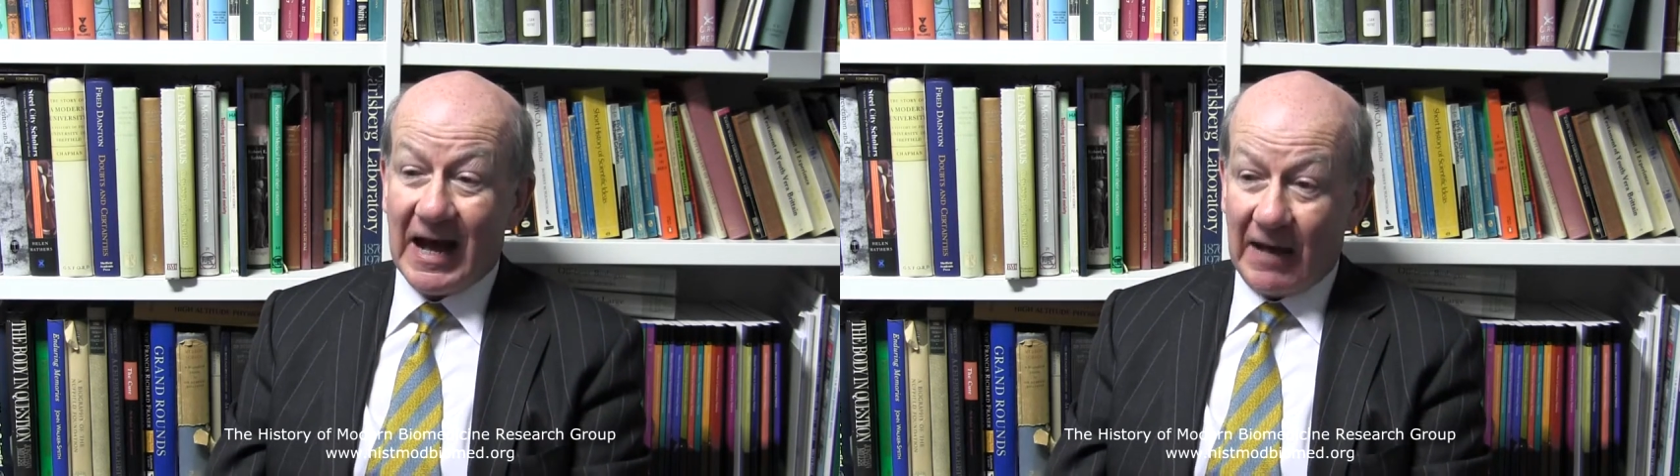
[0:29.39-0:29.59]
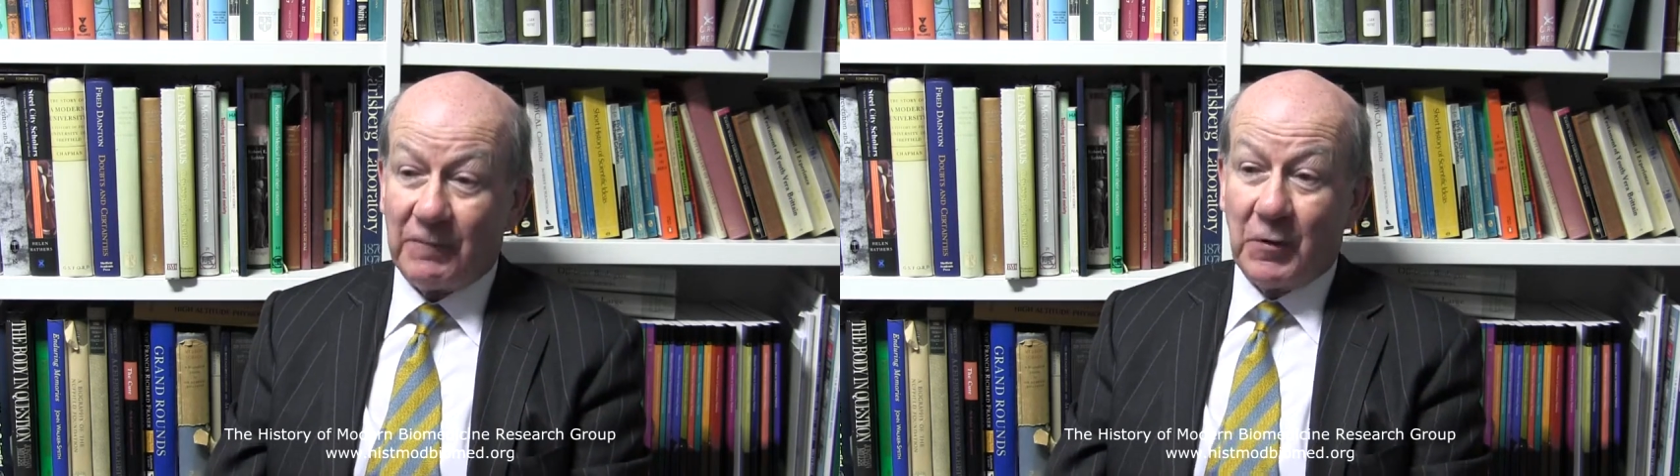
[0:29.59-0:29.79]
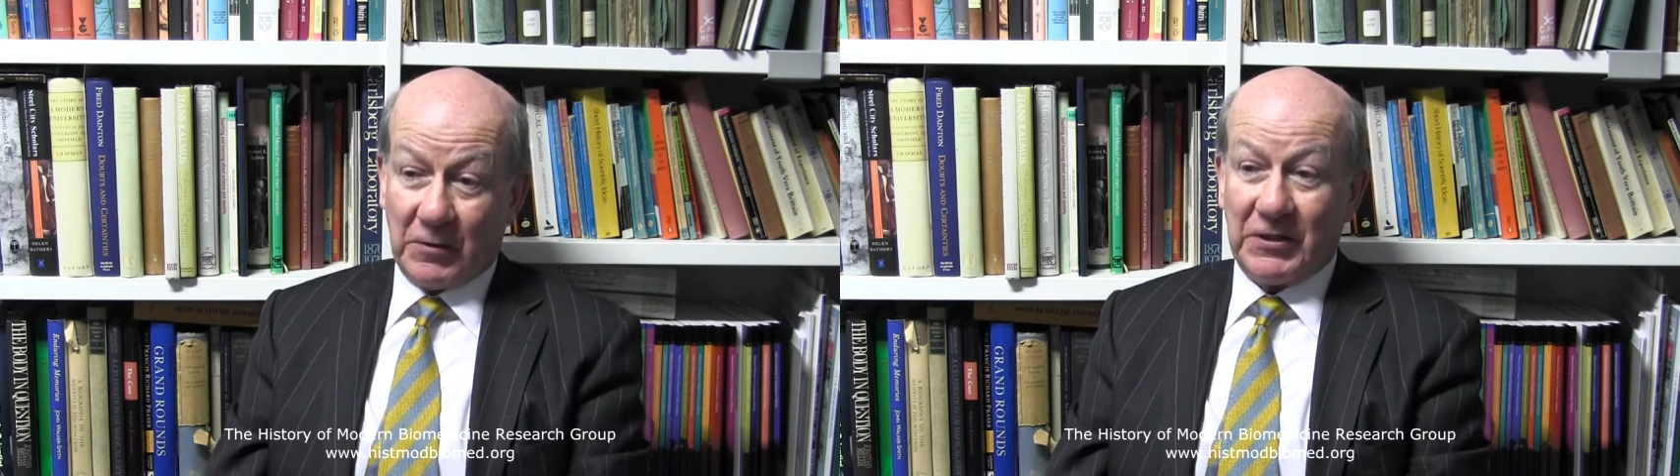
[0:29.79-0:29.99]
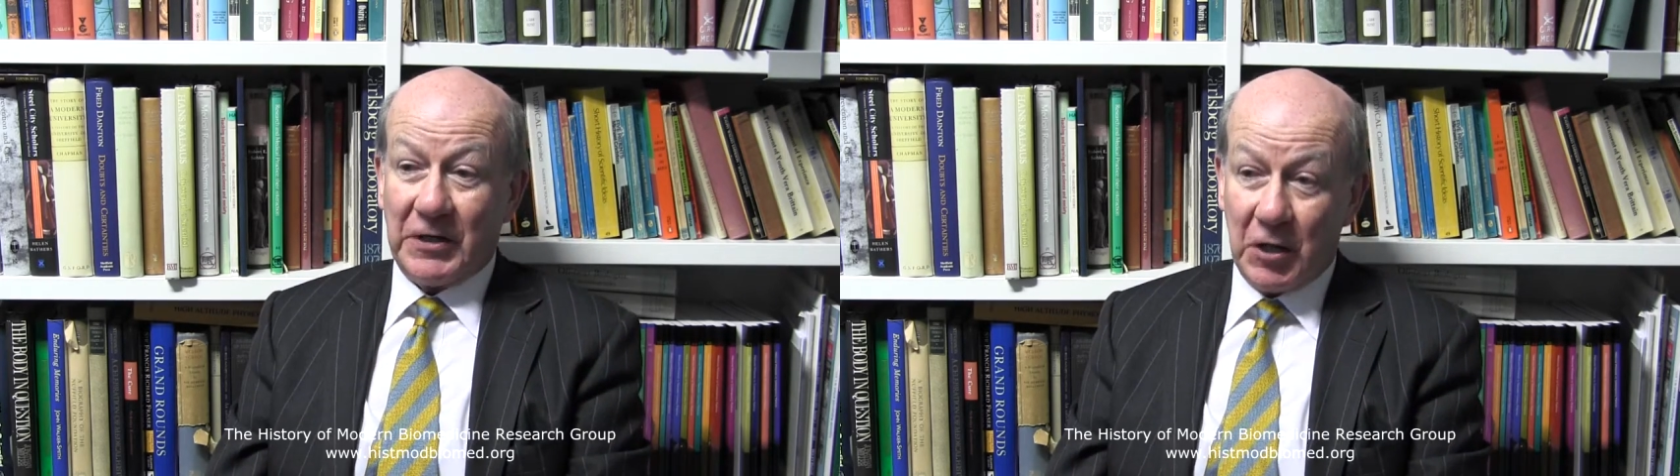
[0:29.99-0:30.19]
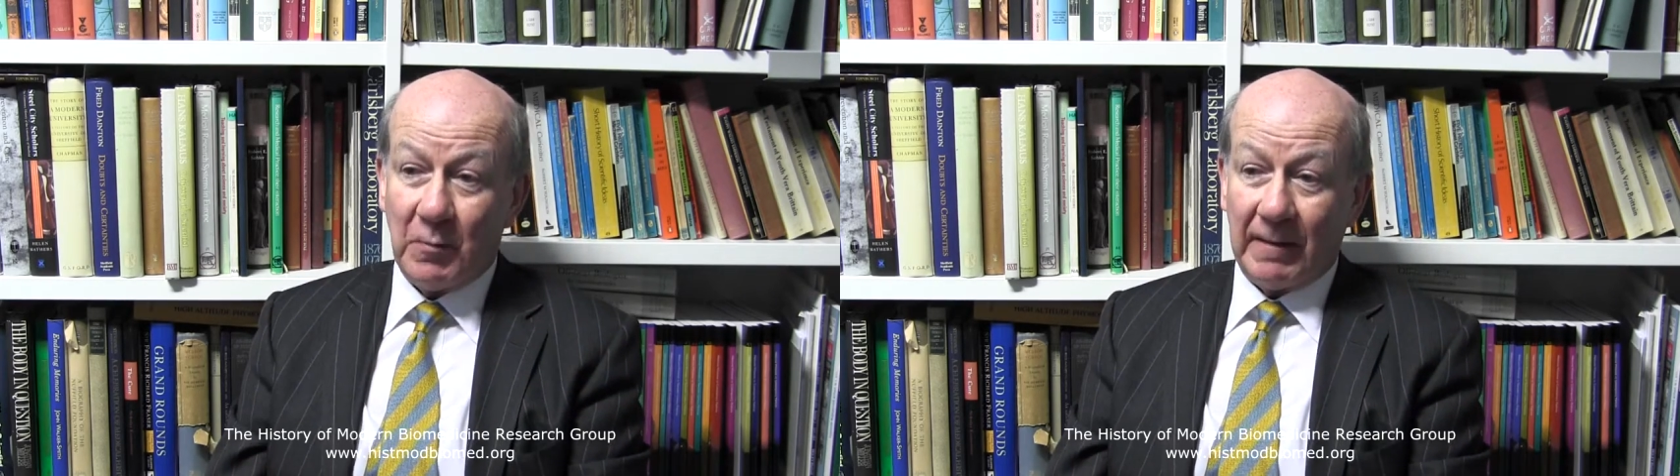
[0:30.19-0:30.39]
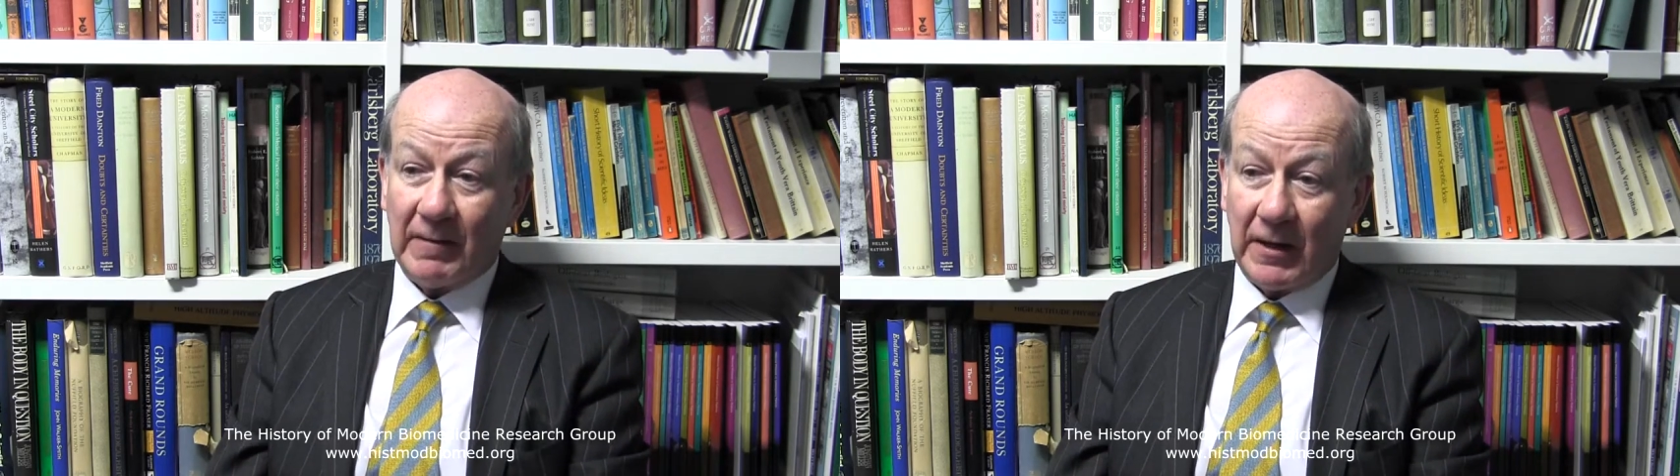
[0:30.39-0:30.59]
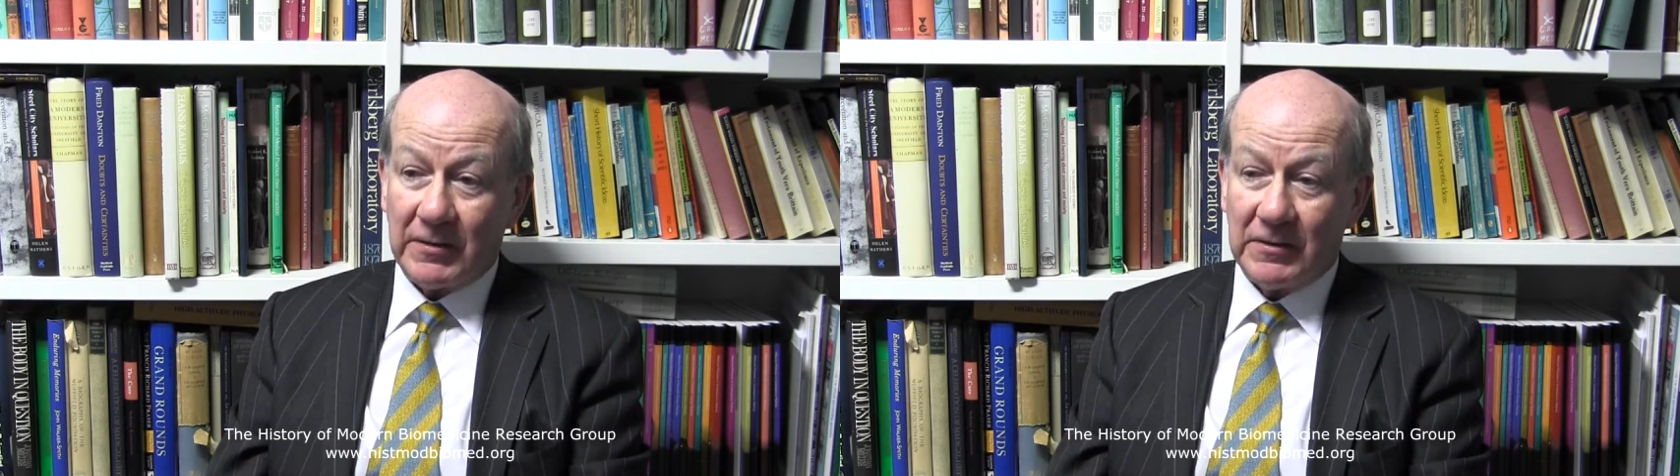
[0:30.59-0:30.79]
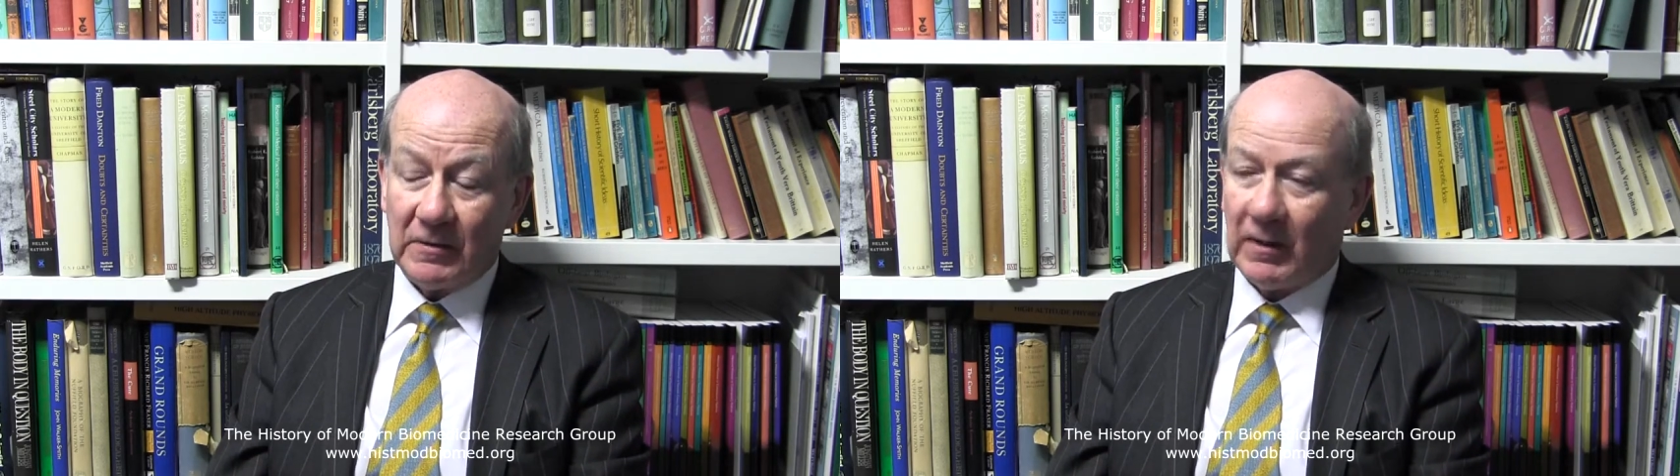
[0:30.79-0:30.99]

I've got to know what I'm going to do,